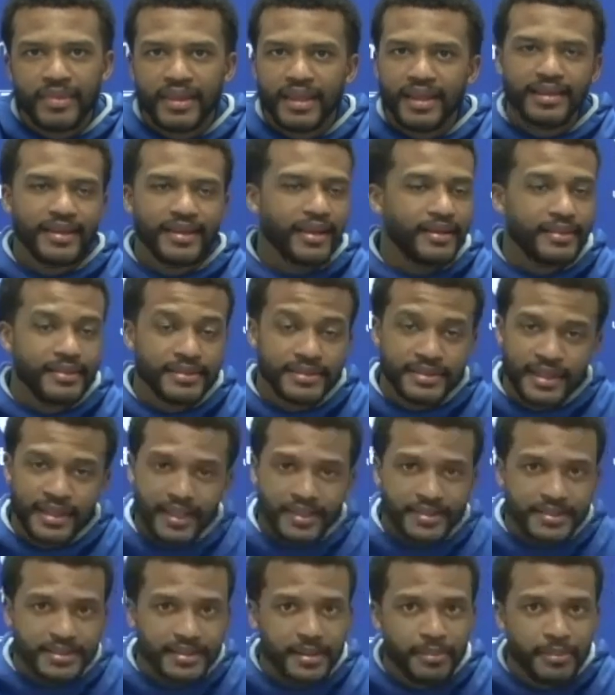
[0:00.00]
It's
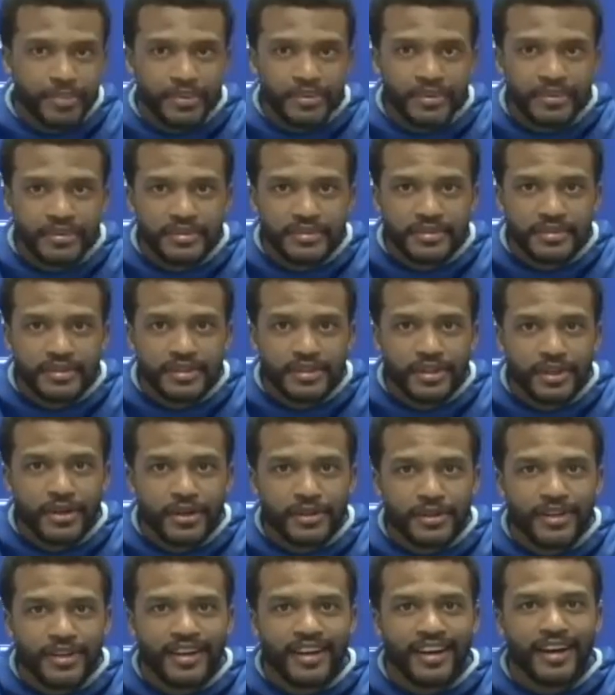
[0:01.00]
that simple. You
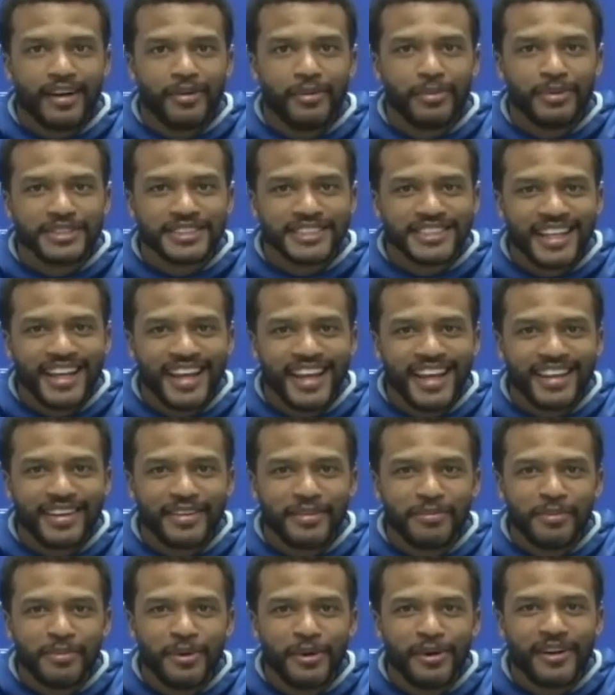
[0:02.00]
know, I wish I had a
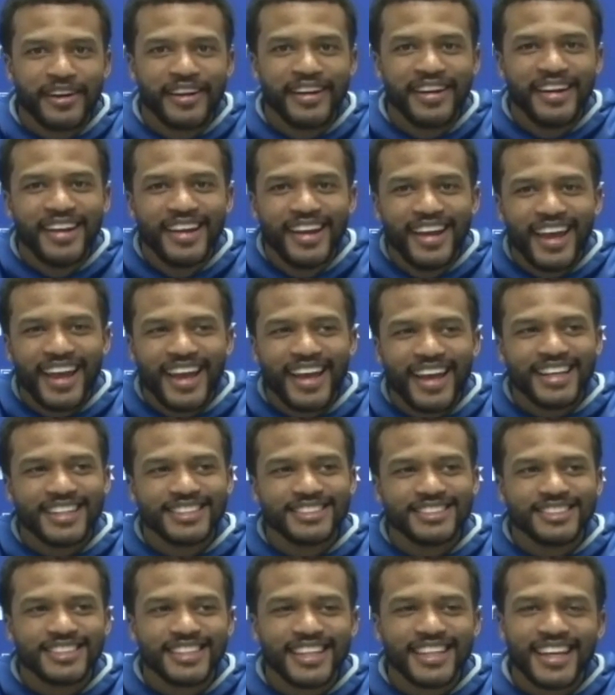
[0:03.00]
more
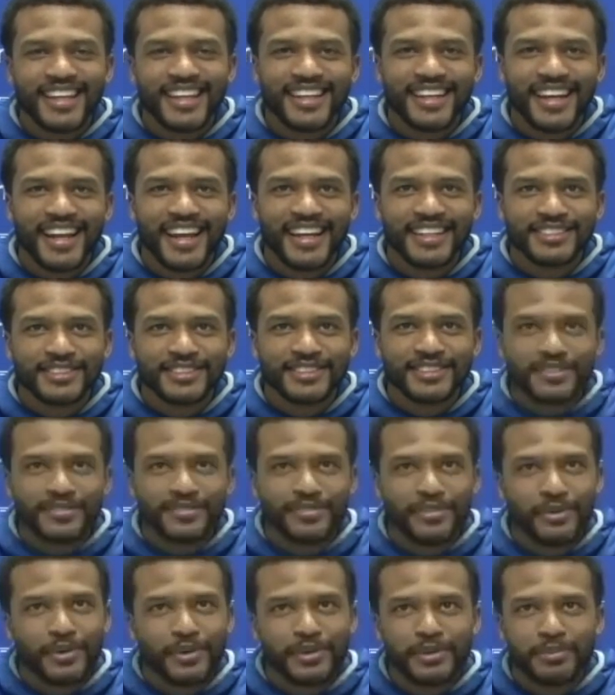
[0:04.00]
educated answer
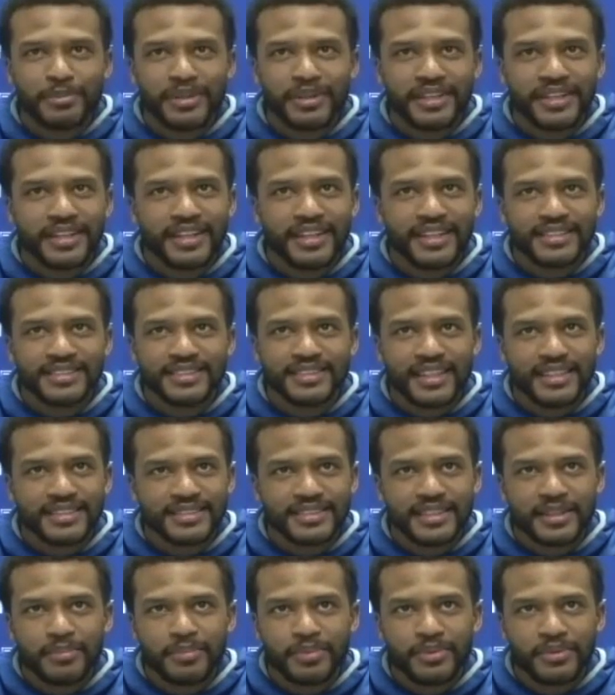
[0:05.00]
for you, but it is that
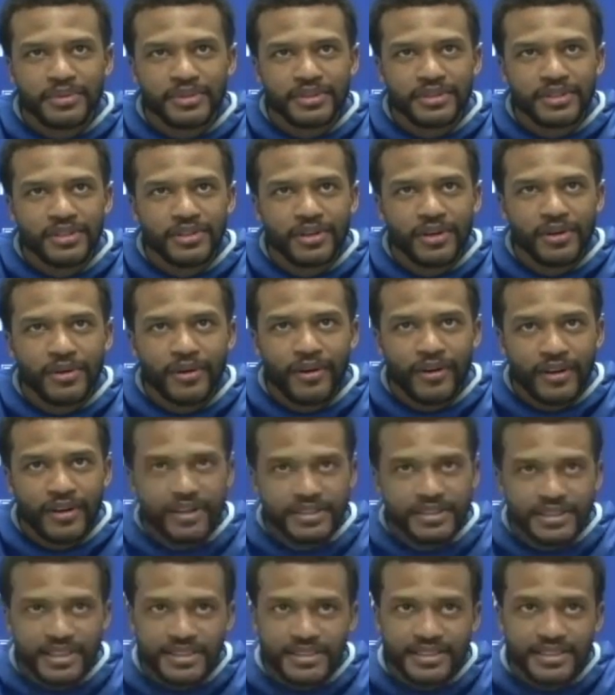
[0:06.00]
simple. You know, or
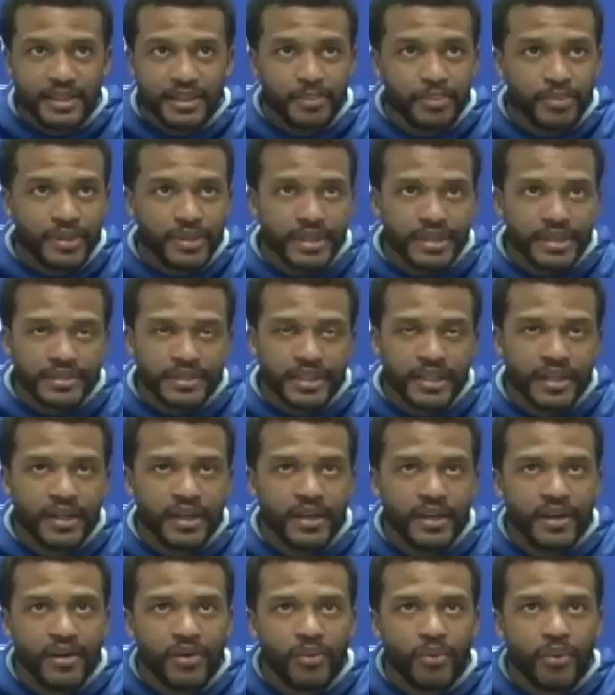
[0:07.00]
it's as simple as
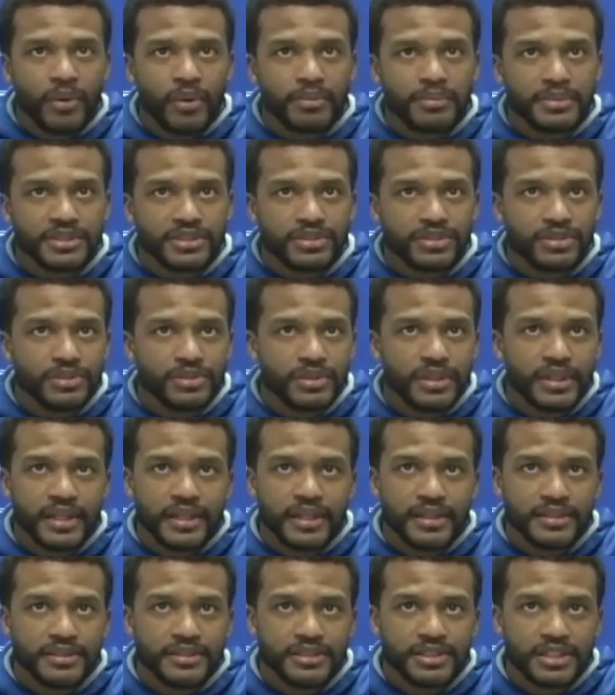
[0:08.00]
what Mizzou
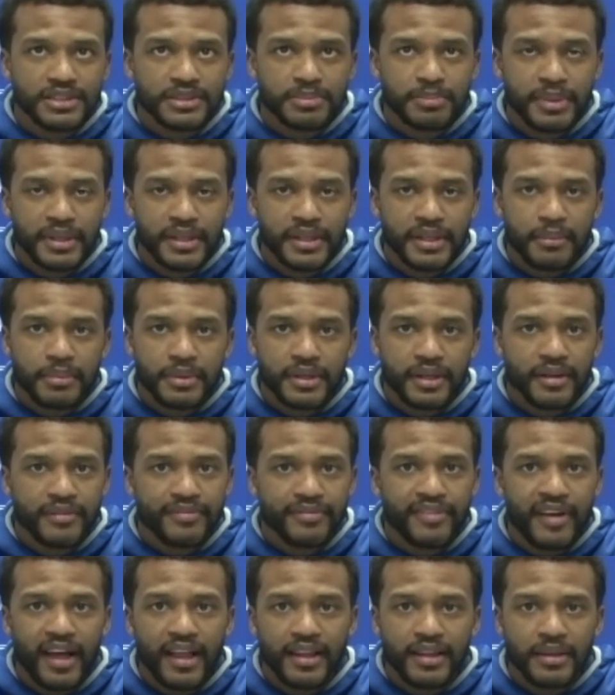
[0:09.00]
did, and just being able to
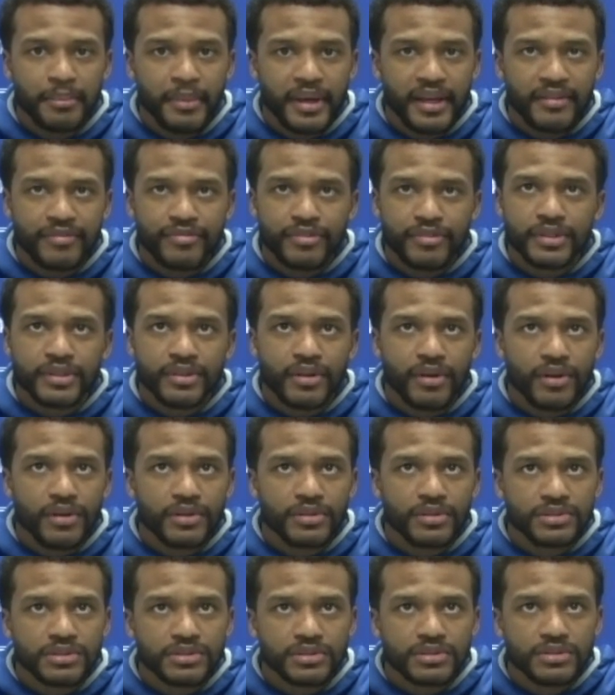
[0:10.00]
get fouled and make free
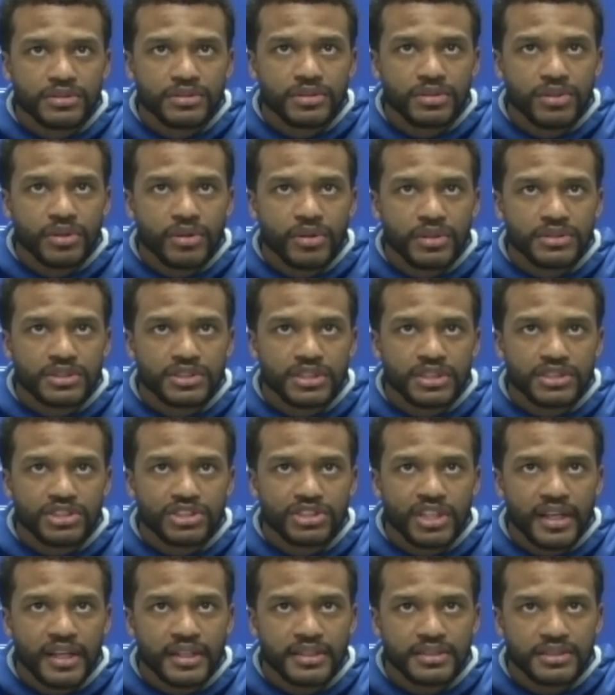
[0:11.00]
throws. You know, it just
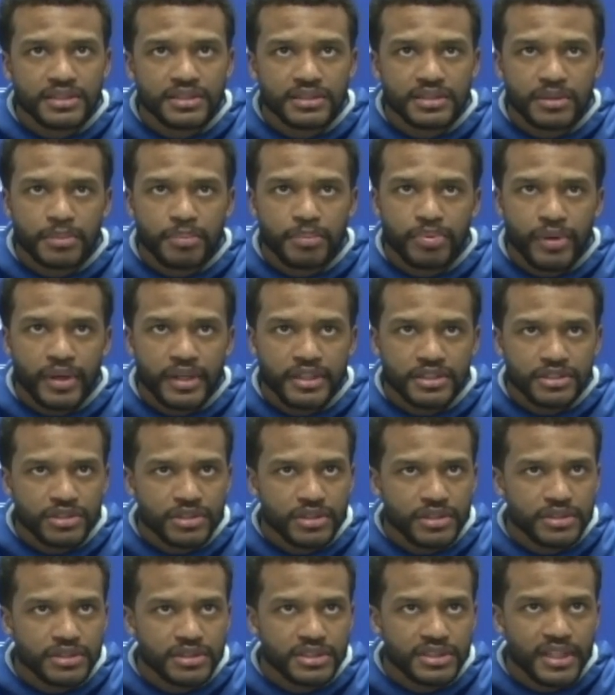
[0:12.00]
changes the
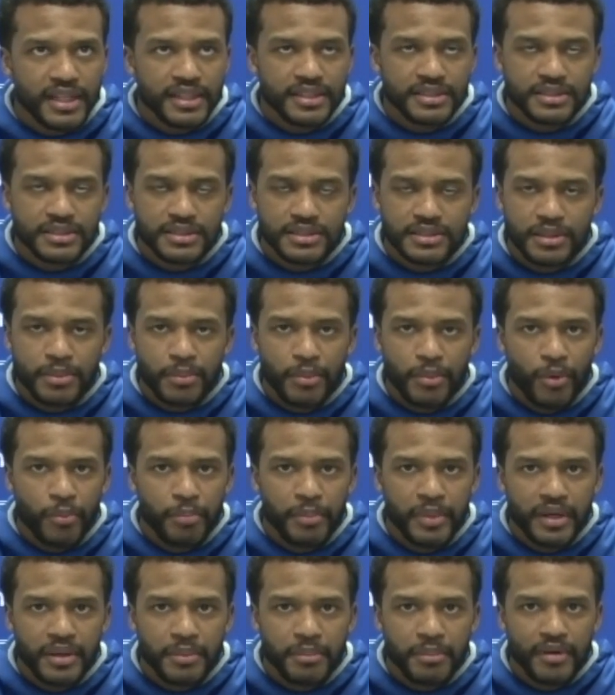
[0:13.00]
pressure, it changes the
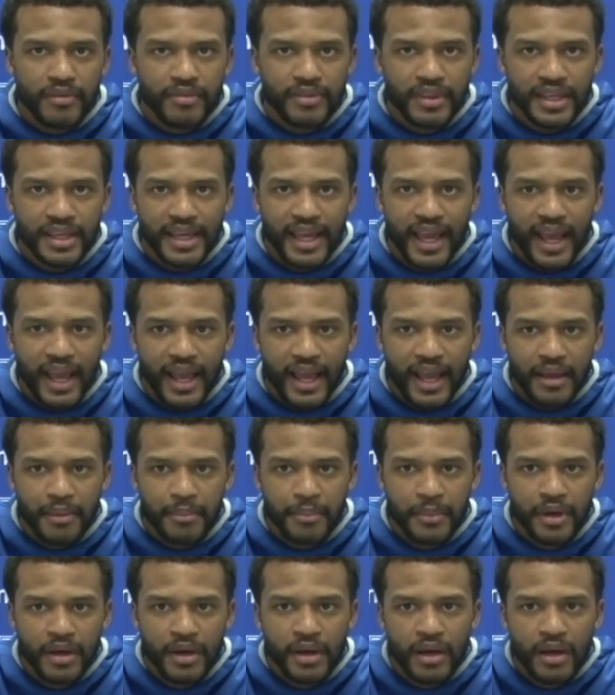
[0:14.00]
momentum of the game,